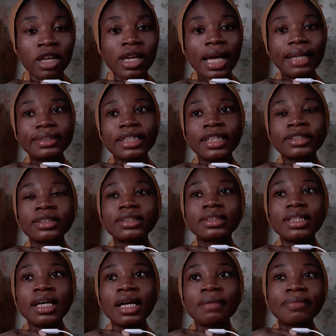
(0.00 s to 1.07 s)
And then
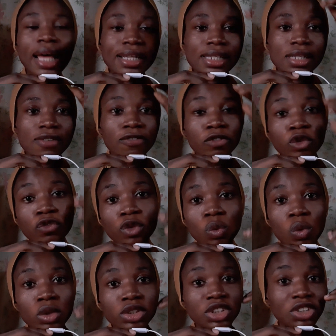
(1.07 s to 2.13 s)
that's if you
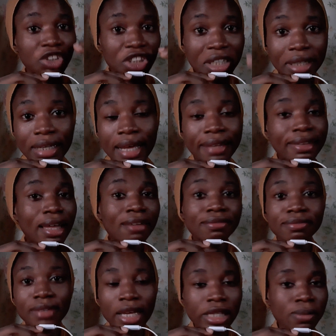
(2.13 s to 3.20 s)
want chin length. I've
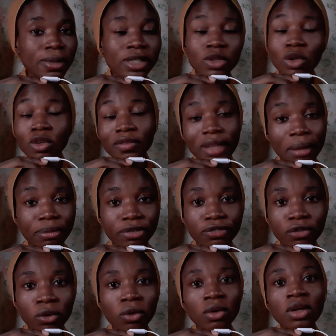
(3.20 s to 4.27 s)
explained all of that
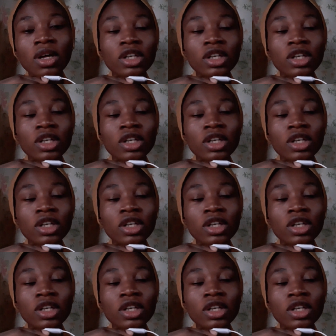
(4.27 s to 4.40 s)
before.